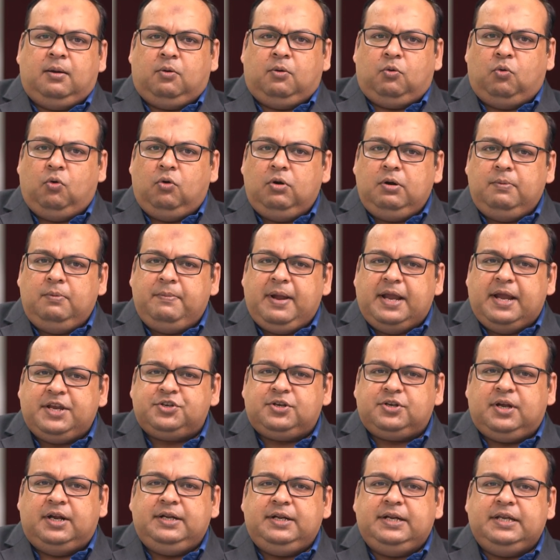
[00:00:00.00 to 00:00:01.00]
Cold mash
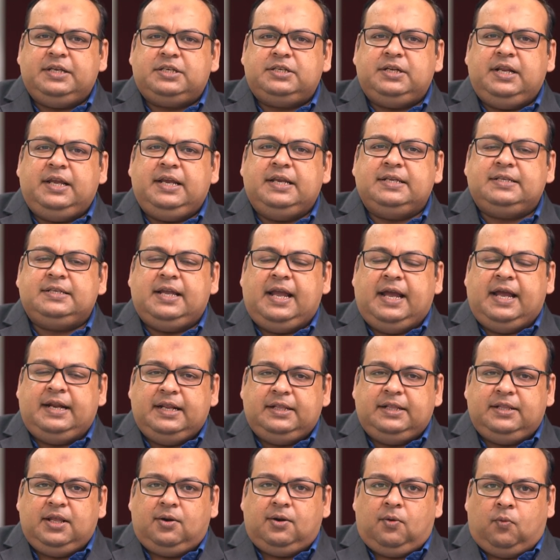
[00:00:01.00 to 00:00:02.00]
conditioning is
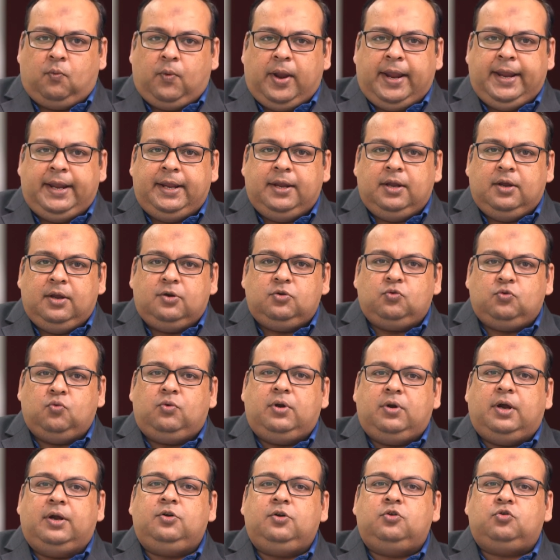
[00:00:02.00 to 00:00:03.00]
another way to
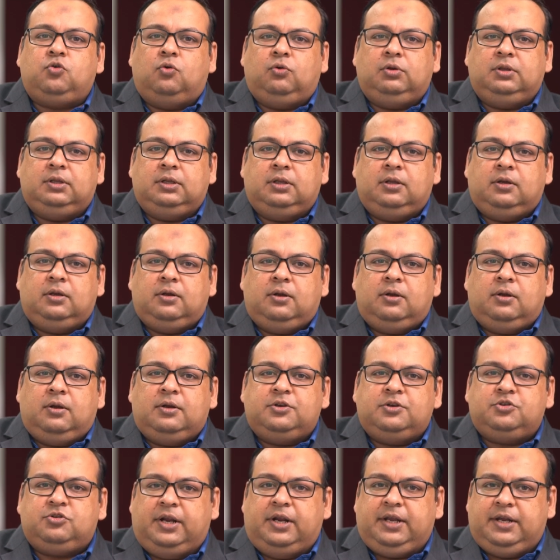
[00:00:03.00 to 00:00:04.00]
control
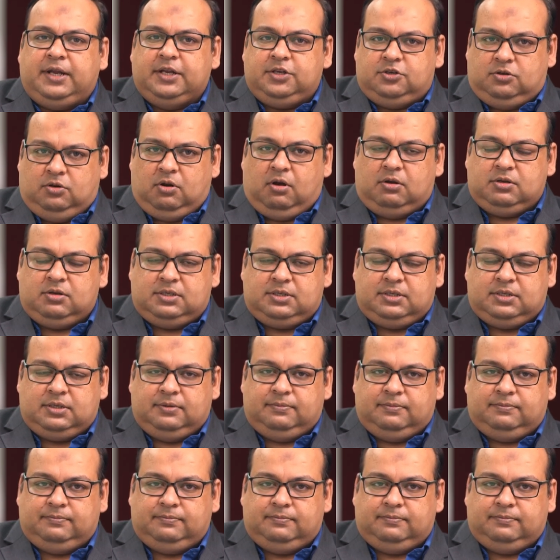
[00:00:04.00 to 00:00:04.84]
shrinkage loss.